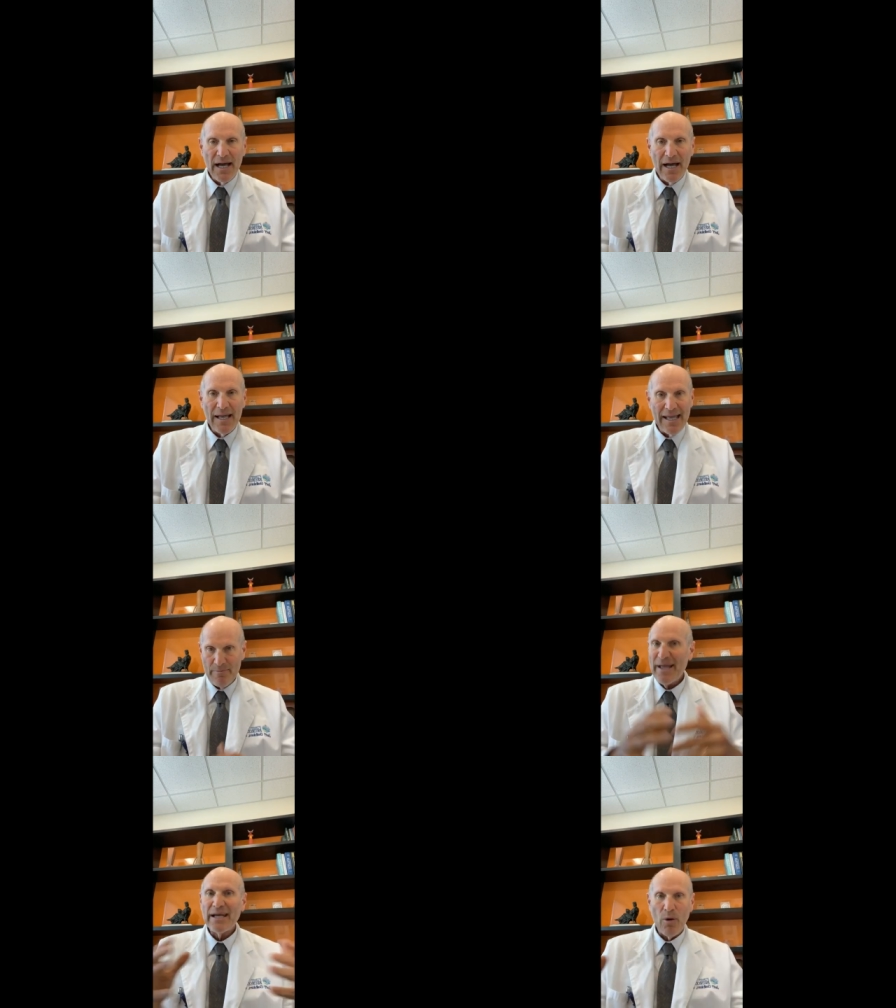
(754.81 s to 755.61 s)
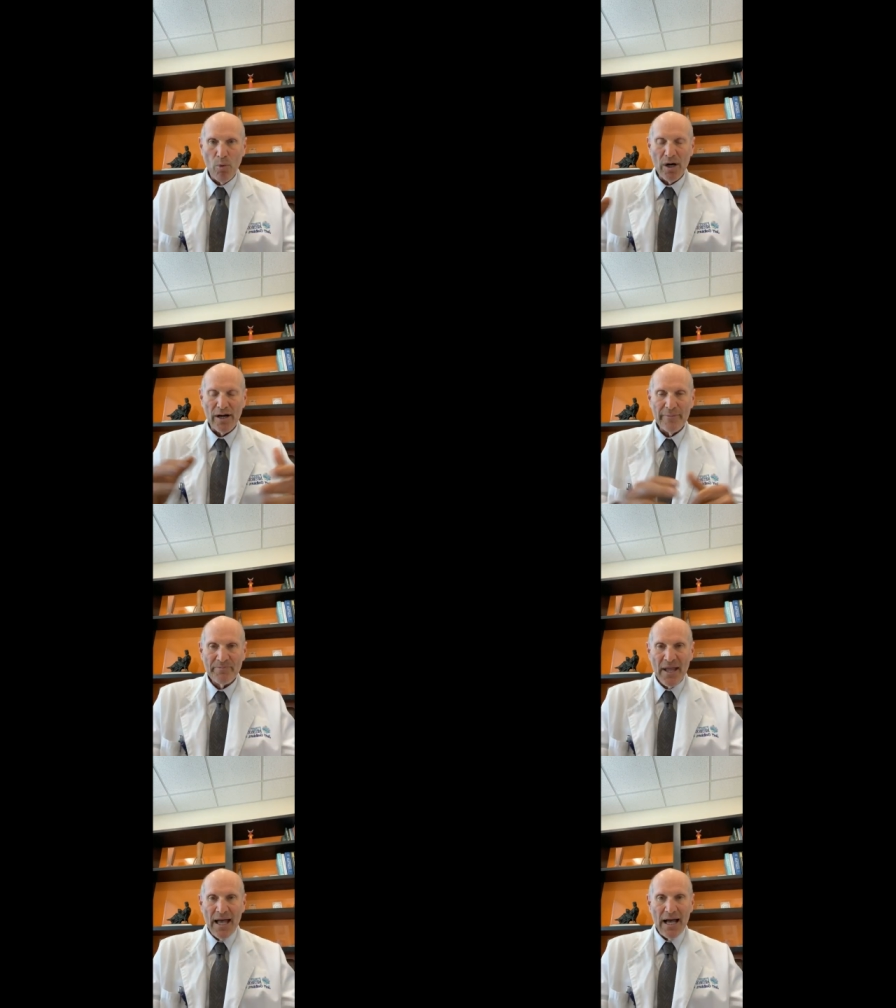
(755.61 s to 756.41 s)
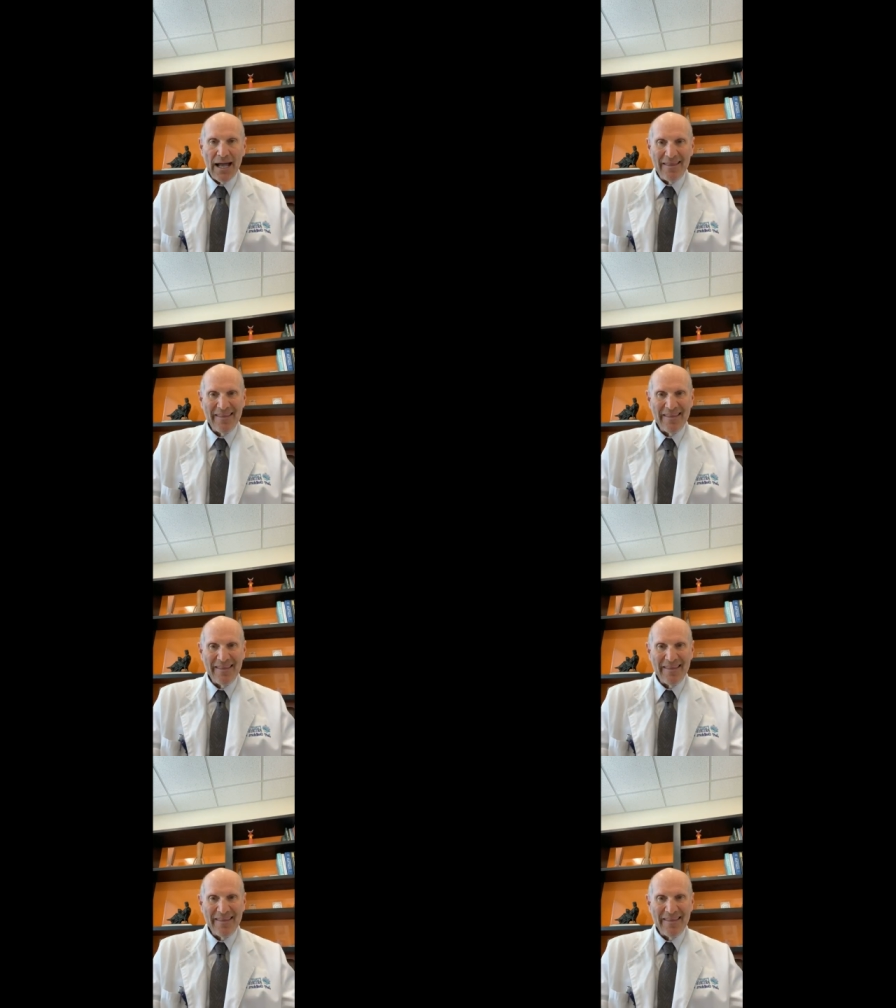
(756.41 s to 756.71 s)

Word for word: Uh, it may not work. Uh,